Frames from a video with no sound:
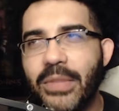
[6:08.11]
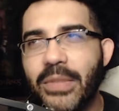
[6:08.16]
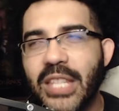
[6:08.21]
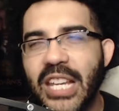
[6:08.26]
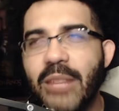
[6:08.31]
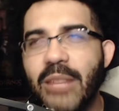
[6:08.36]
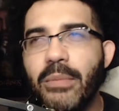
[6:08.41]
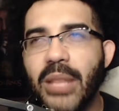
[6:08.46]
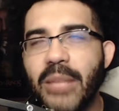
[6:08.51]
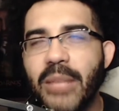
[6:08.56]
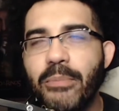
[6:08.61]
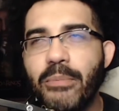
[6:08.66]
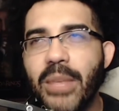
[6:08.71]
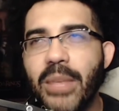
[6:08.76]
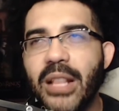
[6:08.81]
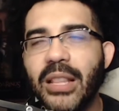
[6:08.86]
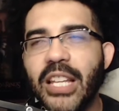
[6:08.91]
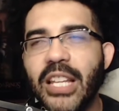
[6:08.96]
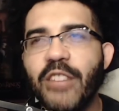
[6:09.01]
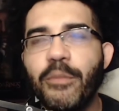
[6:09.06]
did
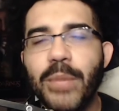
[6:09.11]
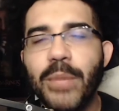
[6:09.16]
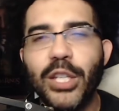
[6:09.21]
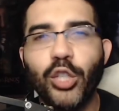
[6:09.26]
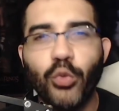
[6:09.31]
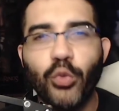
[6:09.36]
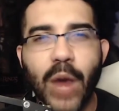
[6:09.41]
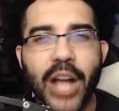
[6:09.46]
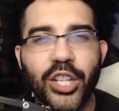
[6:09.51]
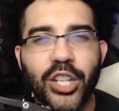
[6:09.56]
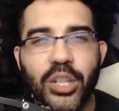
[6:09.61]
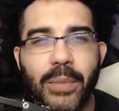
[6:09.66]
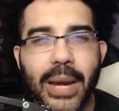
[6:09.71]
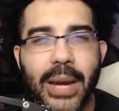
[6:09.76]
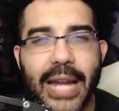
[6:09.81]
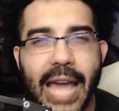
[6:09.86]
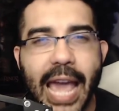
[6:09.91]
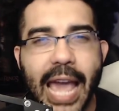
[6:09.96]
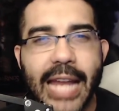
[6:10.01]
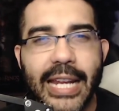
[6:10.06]
leave me scratching
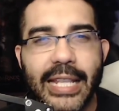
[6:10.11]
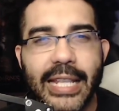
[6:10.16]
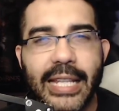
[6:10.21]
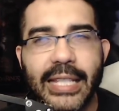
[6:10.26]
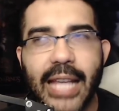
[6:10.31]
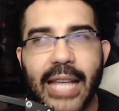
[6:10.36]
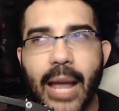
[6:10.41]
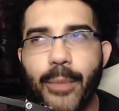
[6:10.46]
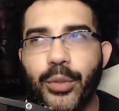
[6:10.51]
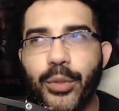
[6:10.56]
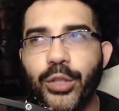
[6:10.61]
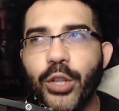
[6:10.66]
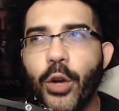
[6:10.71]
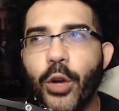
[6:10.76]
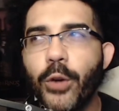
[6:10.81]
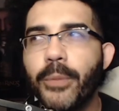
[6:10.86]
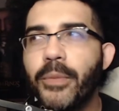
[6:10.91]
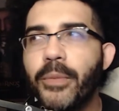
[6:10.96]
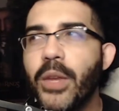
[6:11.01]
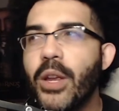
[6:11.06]
my head in this
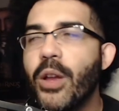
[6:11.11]
episode